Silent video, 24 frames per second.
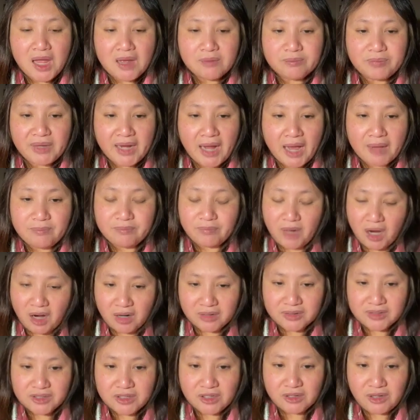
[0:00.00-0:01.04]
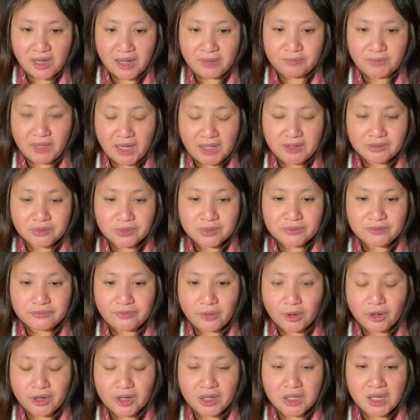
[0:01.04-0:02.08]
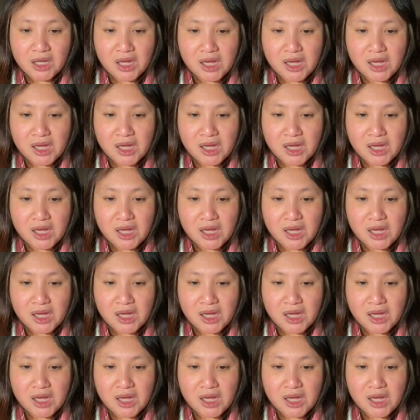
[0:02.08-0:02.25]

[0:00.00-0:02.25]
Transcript: But I'm also thankful for